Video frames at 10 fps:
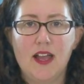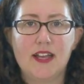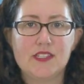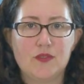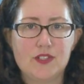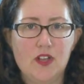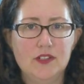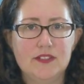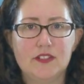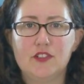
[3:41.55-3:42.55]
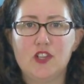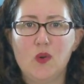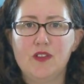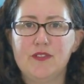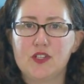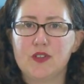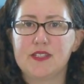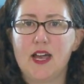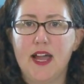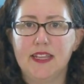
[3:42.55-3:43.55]
As a result, NOAA
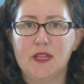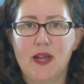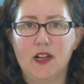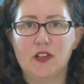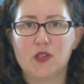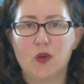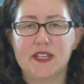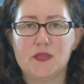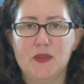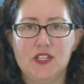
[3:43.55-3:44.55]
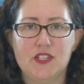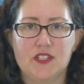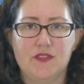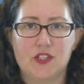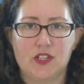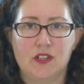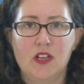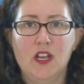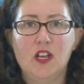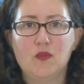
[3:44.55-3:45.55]
Fisheries Highly Migratory Species Division
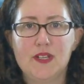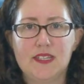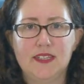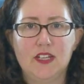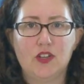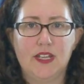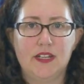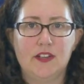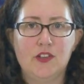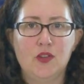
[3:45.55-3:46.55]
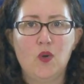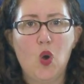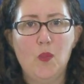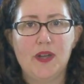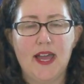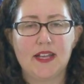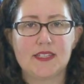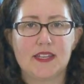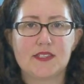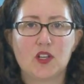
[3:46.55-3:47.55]
recently created a new open
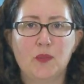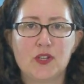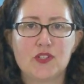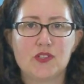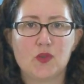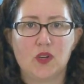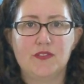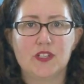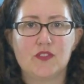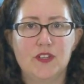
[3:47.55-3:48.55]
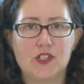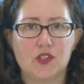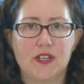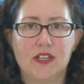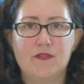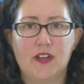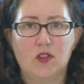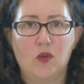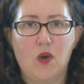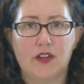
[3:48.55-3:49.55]
access commercial swordfish fishery in
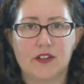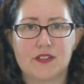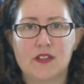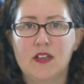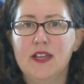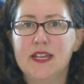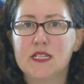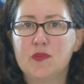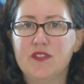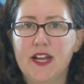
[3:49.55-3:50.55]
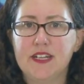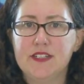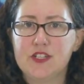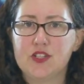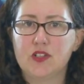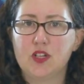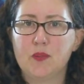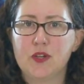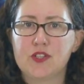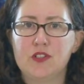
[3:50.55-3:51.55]
federal waters to provide additional
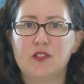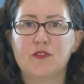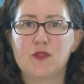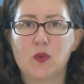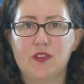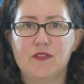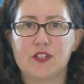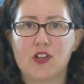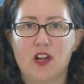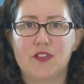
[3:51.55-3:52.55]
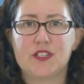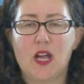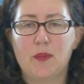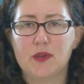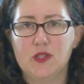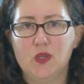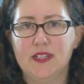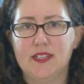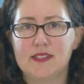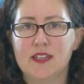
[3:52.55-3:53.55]
commercial swordfish harvest
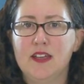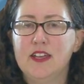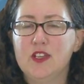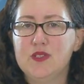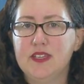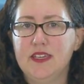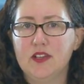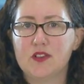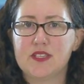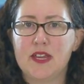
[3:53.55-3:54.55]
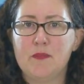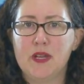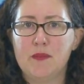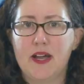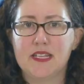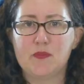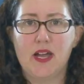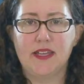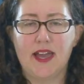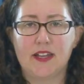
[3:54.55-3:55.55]
opportunities using gears that minimize
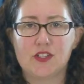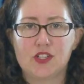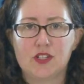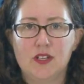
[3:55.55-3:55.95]
bycatch.